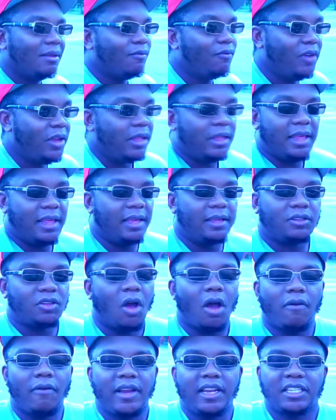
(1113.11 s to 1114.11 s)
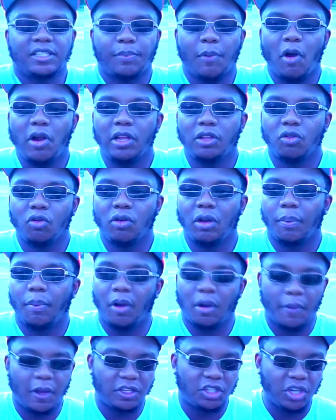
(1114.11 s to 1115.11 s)
We, it's already spawning during the
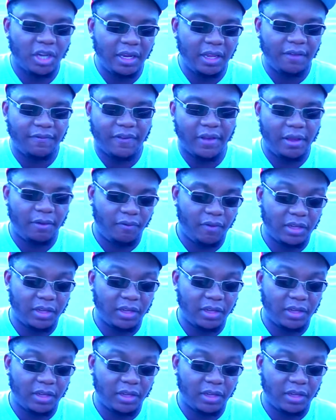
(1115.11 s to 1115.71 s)
Pokemon Journey event,